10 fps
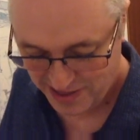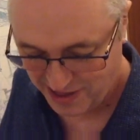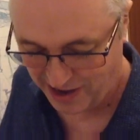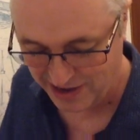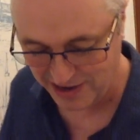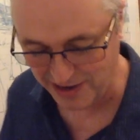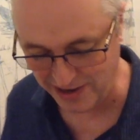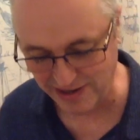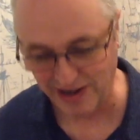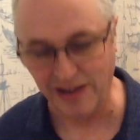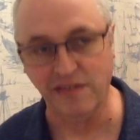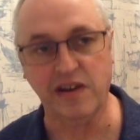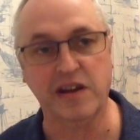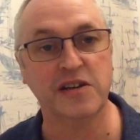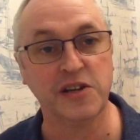that
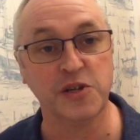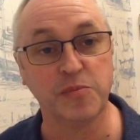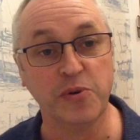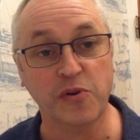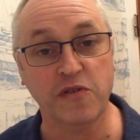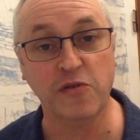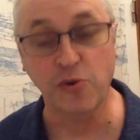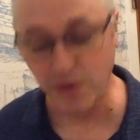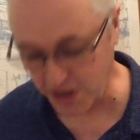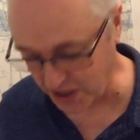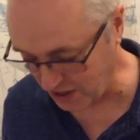David has put forward